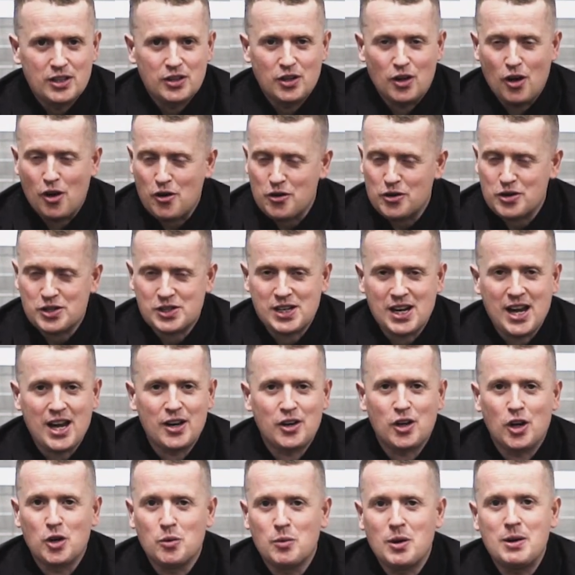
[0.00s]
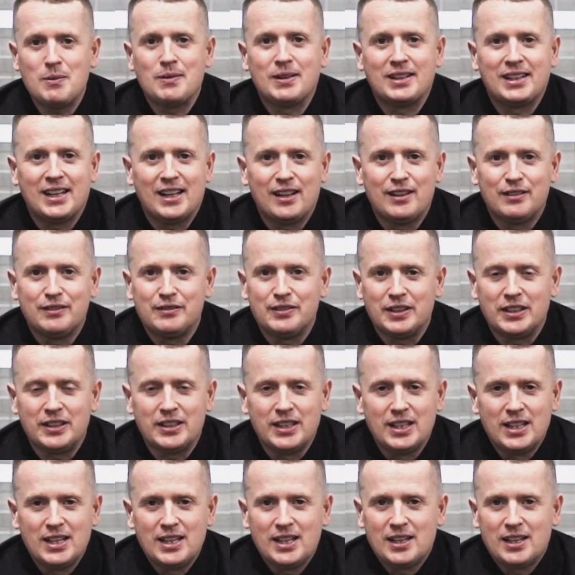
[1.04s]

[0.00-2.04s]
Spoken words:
to understand how we would live, and